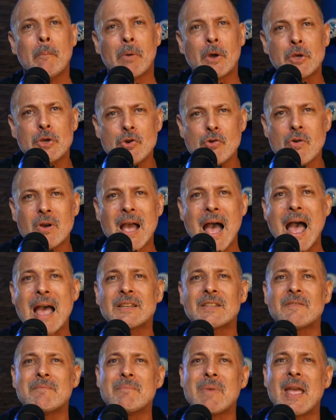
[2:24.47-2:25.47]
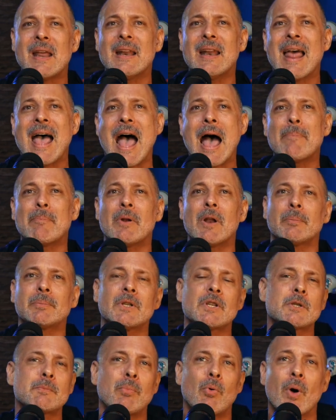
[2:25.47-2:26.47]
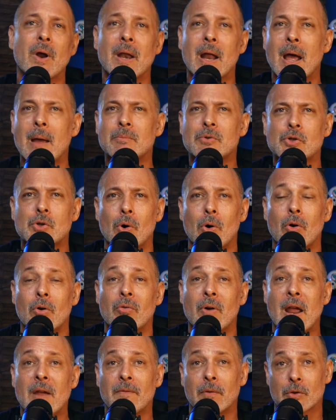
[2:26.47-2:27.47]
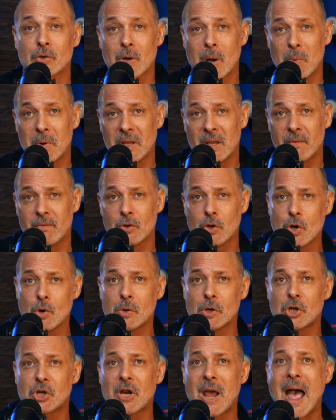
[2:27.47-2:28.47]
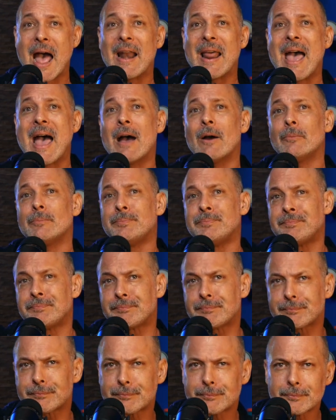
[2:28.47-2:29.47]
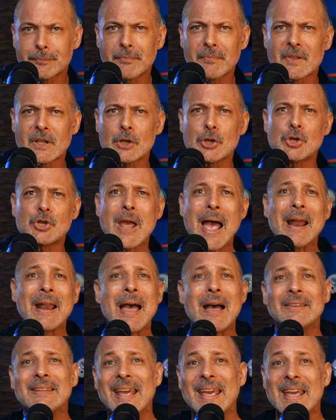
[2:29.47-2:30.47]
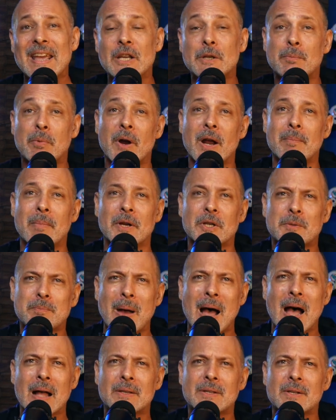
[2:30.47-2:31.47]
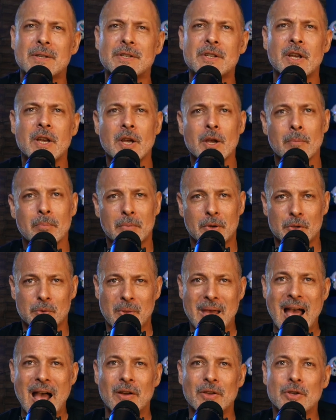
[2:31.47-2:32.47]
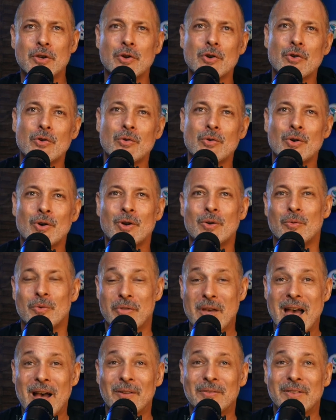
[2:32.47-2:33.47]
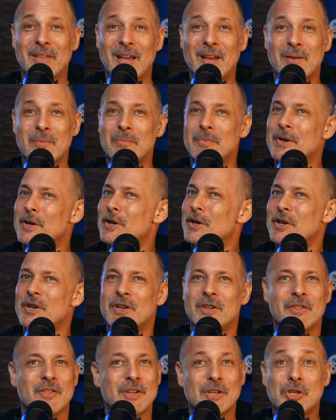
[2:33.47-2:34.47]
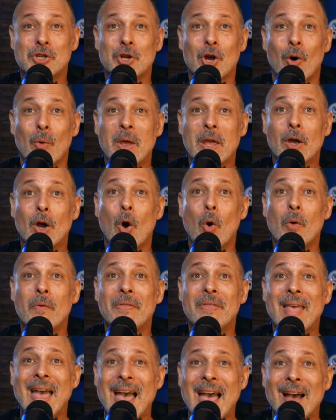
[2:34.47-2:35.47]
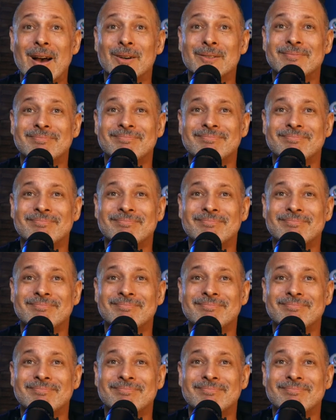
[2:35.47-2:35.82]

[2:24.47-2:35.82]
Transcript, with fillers: But you guys have made it happen up to this point. I'm so grateful. So I want to give you a shout out Shout out to Ace Bread, my sponsors, because without you, without them, this show ain't going down.